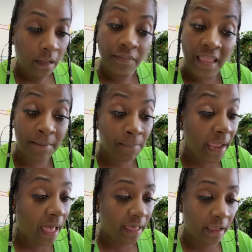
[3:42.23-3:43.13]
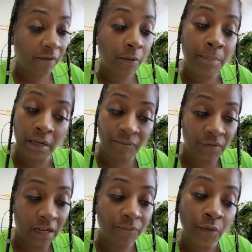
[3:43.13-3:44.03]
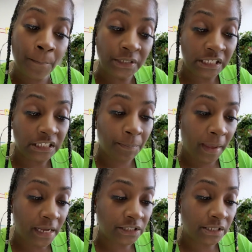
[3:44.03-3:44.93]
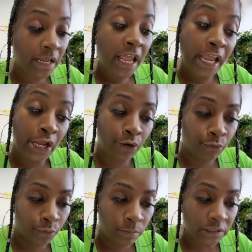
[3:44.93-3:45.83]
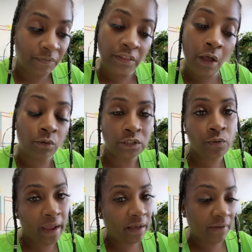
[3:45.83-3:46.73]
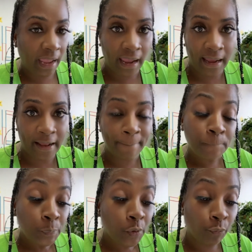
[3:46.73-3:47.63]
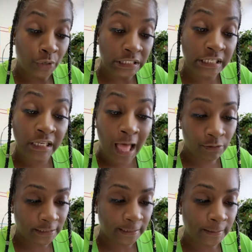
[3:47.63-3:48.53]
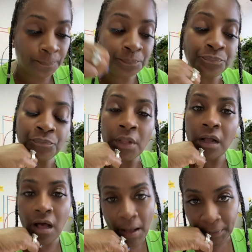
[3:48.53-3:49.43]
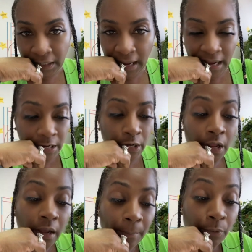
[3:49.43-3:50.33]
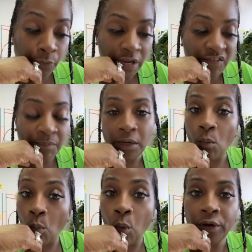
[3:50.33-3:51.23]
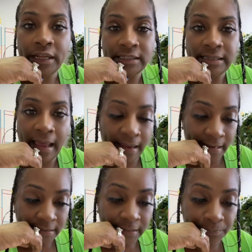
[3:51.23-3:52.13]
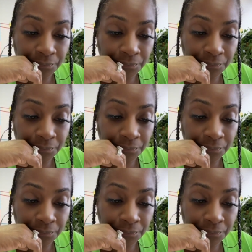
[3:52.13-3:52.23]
They may, however, benefit from participation in groups for those who have had recent losses. Complicated bereavement warning signs.